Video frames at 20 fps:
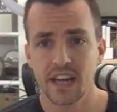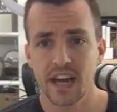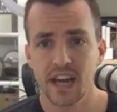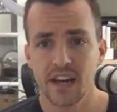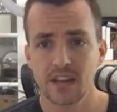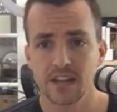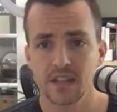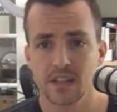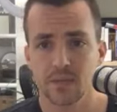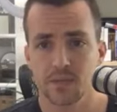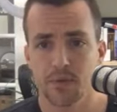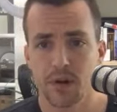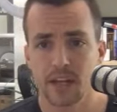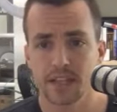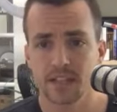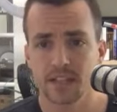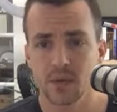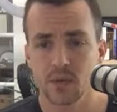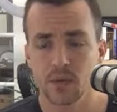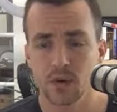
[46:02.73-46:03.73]
how does the
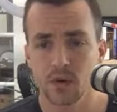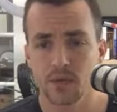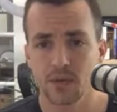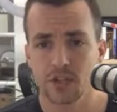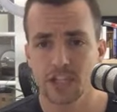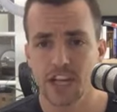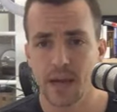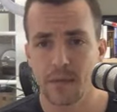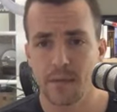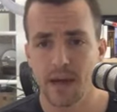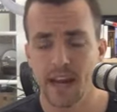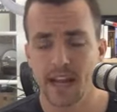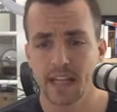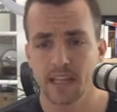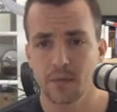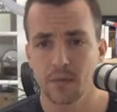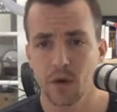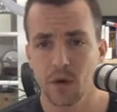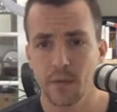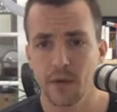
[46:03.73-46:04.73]
pricing work for Chatmatic
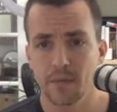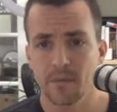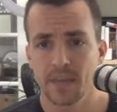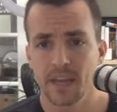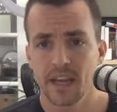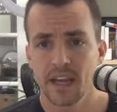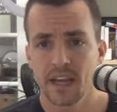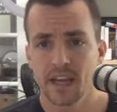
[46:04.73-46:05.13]
at the moment?